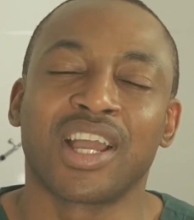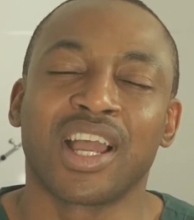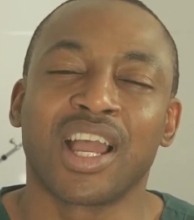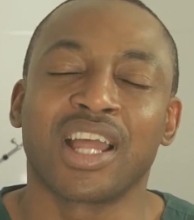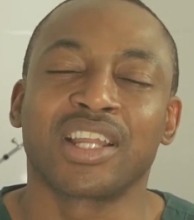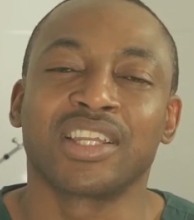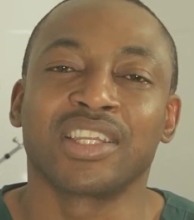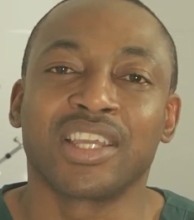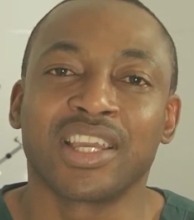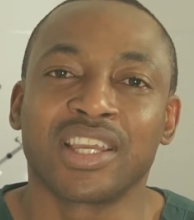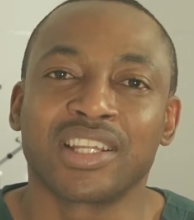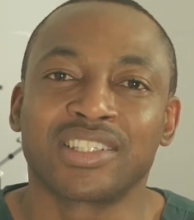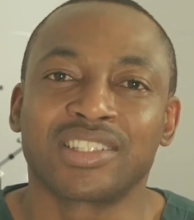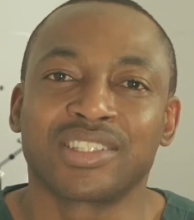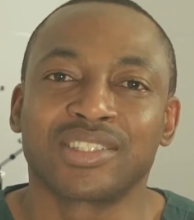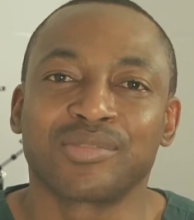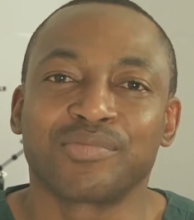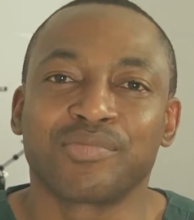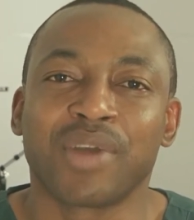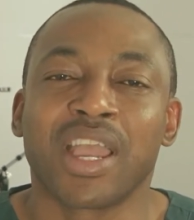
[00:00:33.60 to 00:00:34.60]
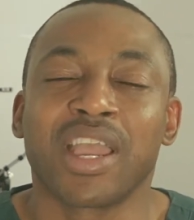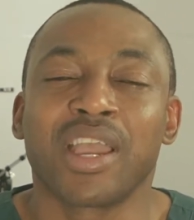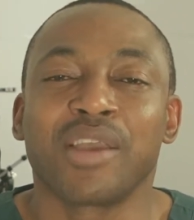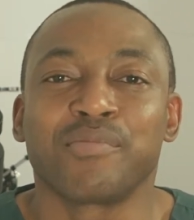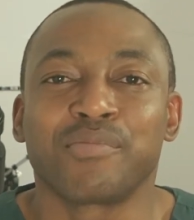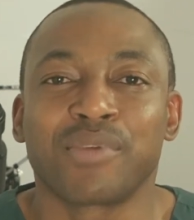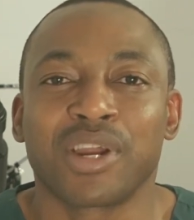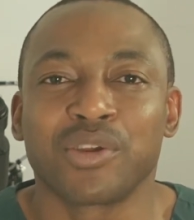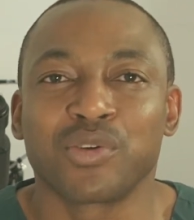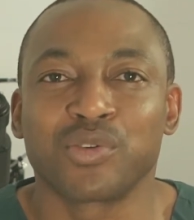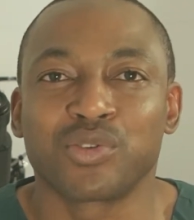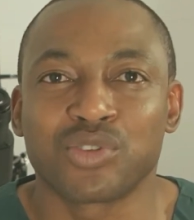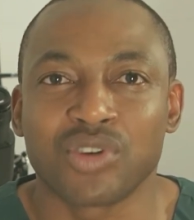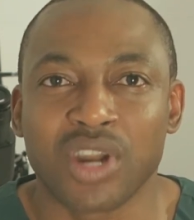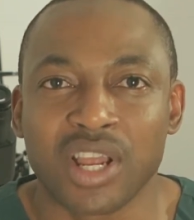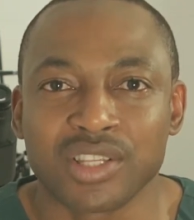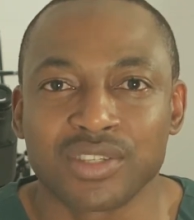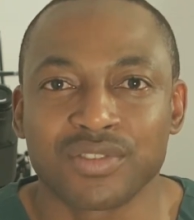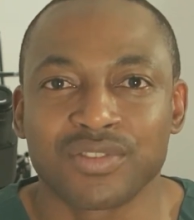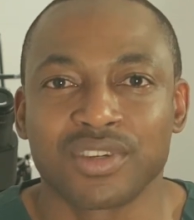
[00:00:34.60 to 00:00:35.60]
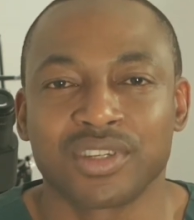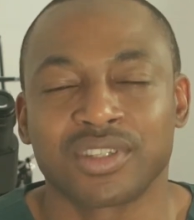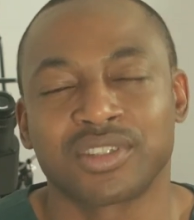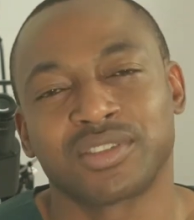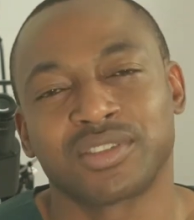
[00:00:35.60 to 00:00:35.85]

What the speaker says: and get my embryo transfer.